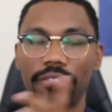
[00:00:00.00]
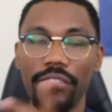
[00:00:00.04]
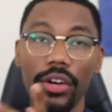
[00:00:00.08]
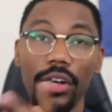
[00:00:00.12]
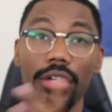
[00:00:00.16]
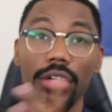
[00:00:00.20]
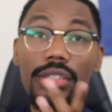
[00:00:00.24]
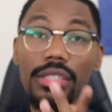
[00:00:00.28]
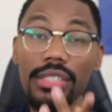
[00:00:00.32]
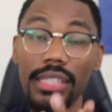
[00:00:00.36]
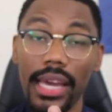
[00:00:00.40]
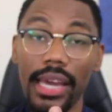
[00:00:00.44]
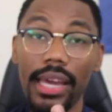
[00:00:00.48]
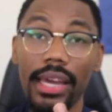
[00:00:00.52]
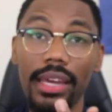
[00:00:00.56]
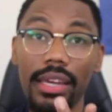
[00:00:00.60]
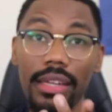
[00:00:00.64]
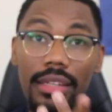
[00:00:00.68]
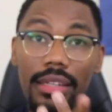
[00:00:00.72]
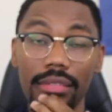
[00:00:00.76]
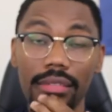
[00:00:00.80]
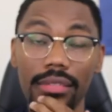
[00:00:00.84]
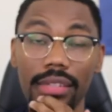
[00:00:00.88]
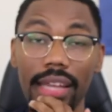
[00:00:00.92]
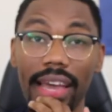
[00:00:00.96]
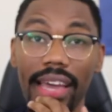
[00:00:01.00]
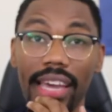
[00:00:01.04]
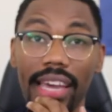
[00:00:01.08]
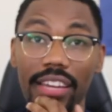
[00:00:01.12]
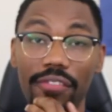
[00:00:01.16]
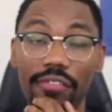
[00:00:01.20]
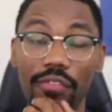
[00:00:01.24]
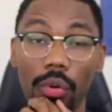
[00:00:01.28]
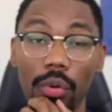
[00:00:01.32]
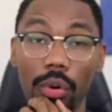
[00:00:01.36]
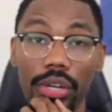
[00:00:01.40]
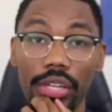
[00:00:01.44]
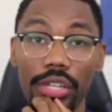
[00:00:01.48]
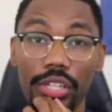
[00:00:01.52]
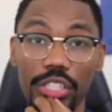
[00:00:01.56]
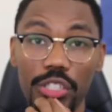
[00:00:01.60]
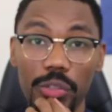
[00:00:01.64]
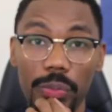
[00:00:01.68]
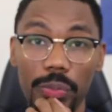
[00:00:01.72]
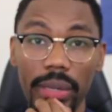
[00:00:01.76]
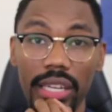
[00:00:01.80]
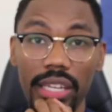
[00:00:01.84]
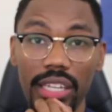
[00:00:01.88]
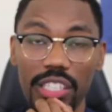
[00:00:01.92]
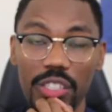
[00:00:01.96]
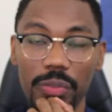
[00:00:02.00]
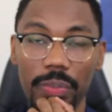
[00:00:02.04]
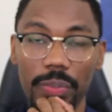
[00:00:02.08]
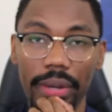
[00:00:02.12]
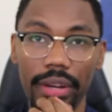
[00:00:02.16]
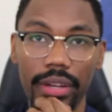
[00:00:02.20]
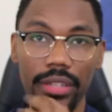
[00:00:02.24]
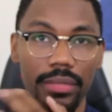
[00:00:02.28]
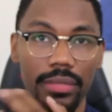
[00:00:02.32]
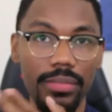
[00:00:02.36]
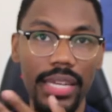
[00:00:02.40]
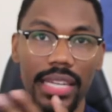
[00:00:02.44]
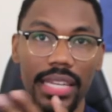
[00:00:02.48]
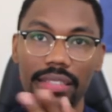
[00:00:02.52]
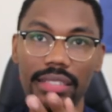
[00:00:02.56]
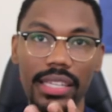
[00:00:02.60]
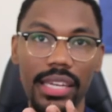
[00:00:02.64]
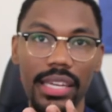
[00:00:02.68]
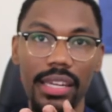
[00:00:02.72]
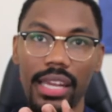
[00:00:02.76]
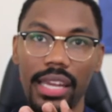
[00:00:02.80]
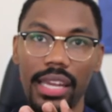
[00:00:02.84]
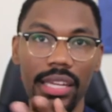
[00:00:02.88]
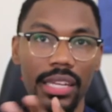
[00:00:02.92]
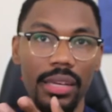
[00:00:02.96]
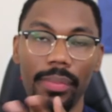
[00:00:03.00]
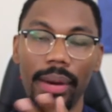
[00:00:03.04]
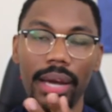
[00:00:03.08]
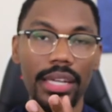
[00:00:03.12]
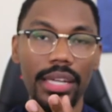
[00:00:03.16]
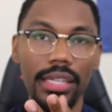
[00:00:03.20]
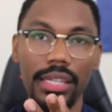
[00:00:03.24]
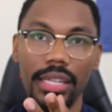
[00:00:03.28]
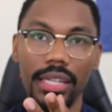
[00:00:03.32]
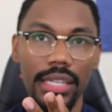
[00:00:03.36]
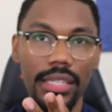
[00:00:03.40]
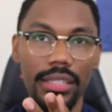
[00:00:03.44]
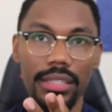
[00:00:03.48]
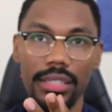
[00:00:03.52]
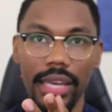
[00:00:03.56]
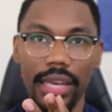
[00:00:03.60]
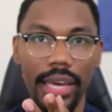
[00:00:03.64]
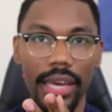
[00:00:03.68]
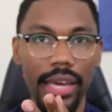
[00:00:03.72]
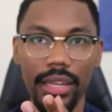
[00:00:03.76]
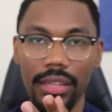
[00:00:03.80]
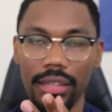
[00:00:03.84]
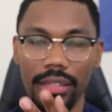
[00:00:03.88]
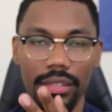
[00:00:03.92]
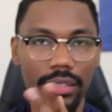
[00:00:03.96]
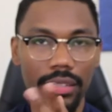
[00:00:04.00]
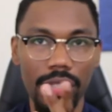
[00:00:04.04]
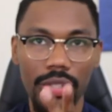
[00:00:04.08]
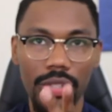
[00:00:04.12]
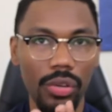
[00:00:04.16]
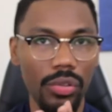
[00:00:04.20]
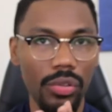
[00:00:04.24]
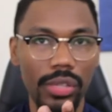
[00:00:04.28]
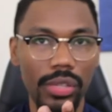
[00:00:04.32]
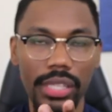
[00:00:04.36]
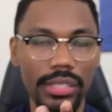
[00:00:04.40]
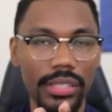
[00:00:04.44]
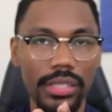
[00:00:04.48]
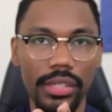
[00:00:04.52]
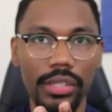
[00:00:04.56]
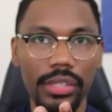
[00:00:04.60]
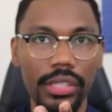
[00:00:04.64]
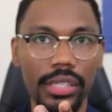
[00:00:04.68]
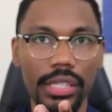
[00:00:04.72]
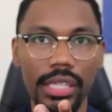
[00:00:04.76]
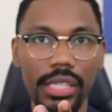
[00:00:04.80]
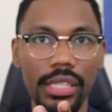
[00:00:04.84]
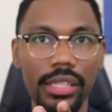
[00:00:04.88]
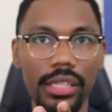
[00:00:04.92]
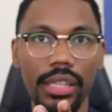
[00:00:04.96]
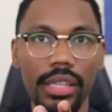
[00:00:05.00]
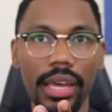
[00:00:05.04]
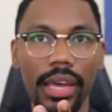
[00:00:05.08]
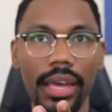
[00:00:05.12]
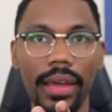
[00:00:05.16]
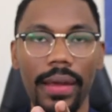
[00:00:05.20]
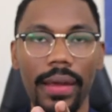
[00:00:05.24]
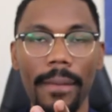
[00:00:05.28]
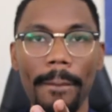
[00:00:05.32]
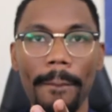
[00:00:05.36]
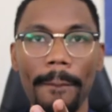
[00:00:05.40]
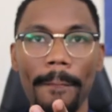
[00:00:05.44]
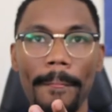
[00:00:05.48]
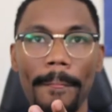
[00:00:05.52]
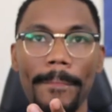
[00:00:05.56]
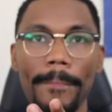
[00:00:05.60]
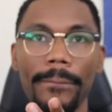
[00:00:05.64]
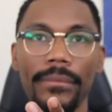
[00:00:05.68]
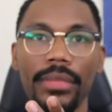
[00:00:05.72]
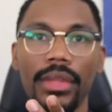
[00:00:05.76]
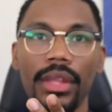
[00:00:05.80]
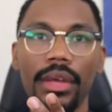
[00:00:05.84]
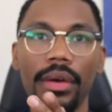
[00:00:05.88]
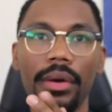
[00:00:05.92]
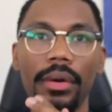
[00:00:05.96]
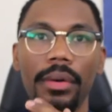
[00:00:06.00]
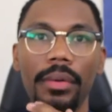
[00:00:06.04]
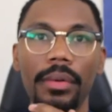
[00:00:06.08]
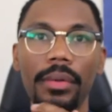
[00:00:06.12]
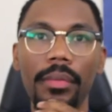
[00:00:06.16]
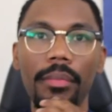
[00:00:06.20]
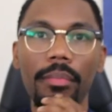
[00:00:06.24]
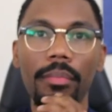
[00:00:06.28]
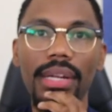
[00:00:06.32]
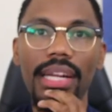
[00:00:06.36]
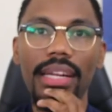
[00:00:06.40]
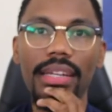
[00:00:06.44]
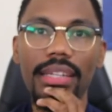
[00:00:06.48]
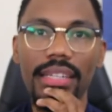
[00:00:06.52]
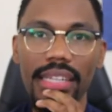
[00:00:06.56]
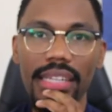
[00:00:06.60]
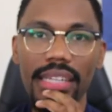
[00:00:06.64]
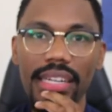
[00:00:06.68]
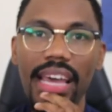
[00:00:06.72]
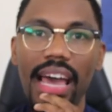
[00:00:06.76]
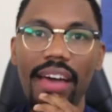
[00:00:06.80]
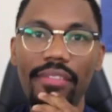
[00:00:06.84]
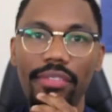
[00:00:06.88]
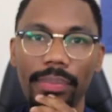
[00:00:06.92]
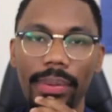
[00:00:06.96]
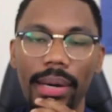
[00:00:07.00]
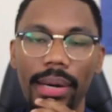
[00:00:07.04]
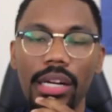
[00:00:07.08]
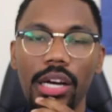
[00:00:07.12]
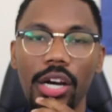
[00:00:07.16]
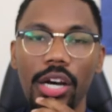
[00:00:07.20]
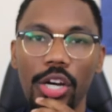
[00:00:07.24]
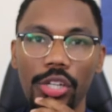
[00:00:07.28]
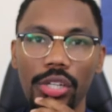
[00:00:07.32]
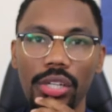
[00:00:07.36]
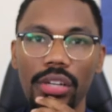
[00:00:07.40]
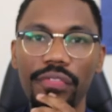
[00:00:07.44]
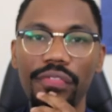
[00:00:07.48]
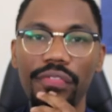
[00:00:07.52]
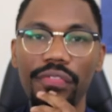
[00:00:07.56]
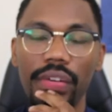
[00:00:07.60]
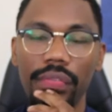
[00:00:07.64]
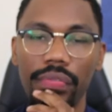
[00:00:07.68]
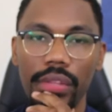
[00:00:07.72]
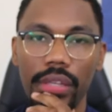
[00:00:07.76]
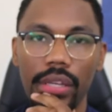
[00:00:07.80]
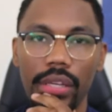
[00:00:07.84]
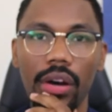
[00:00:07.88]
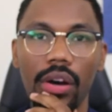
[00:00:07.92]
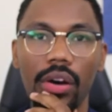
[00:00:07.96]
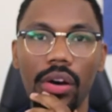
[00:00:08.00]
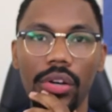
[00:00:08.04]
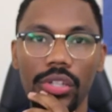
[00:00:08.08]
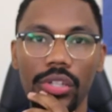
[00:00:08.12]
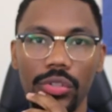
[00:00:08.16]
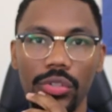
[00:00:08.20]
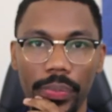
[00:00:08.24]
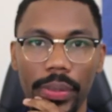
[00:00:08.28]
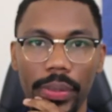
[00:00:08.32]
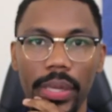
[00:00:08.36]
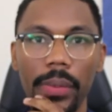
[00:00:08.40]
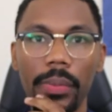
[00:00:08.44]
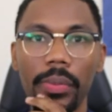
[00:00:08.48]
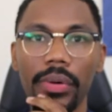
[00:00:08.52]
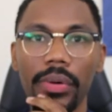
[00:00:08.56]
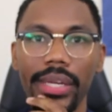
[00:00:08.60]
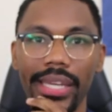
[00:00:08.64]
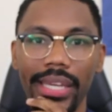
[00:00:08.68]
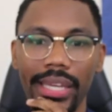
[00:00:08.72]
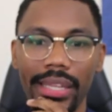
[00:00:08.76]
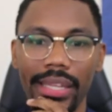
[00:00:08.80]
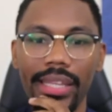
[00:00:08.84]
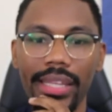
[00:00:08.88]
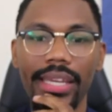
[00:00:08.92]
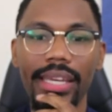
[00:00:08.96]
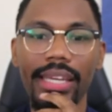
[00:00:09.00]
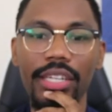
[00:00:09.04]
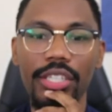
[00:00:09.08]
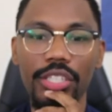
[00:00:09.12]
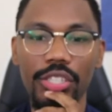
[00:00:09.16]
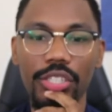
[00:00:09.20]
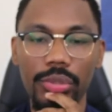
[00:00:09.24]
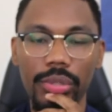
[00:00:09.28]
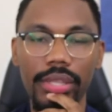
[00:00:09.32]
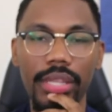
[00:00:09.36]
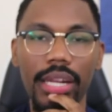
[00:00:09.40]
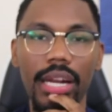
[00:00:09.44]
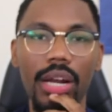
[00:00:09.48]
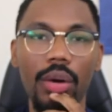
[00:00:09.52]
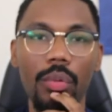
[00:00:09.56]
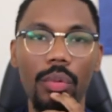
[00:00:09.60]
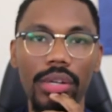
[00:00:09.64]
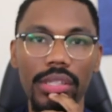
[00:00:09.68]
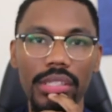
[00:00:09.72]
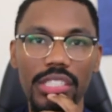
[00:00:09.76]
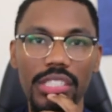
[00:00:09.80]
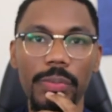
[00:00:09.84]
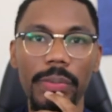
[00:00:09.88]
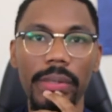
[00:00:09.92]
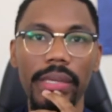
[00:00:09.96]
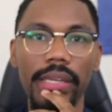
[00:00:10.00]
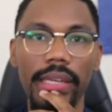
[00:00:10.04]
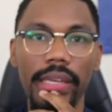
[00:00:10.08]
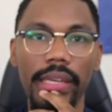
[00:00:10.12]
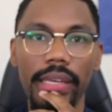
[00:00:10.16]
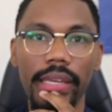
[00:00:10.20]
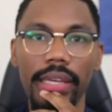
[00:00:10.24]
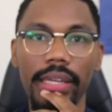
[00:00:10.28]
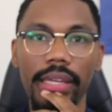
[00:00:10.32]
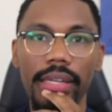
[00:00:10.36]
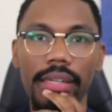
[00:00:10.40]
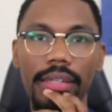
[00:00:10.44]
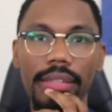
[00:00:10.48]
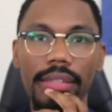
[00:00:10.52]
First, I had 4 years speaking experience. I'm not saying anybody needs that. You don't necessarily need that. But I did have about 150 calls with people in the industry that I wanted to speak in.